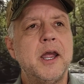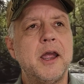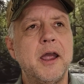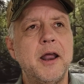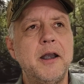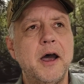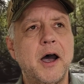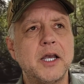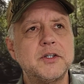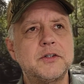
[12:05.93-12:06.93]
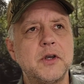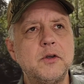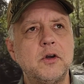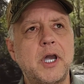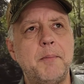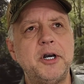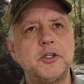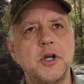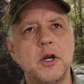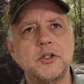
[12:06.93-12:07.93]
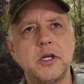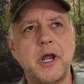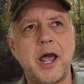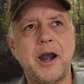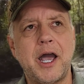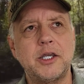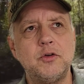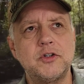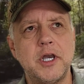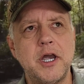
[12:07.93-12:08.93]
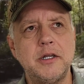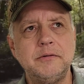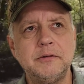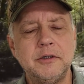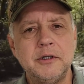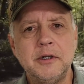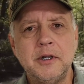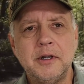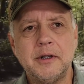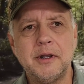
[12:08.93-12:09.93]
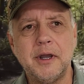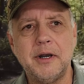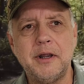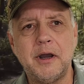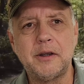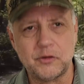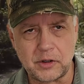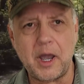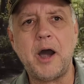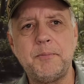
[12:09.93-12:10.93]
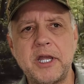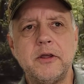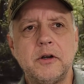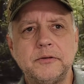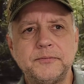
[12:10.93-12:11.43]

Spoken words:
And I said, so you coming to church tonight like you said? And he goes, yeah, I'll be there.